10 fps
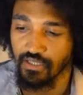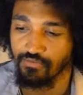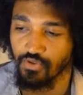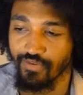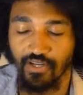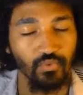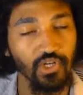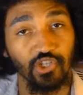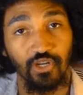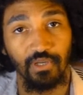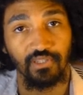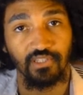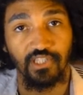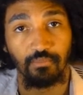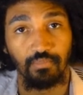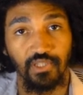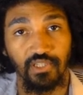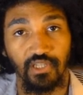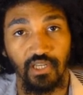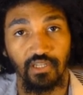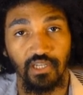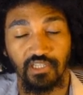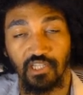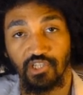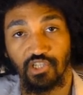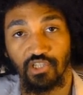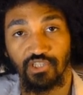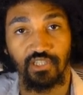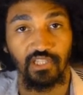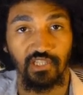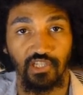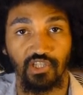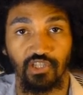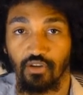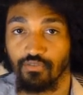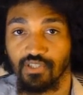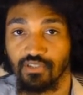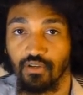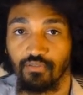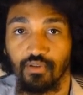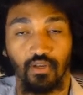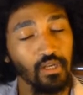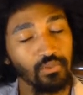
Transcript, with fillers: If you have any question about DMP and extension, set extension, all this stuff,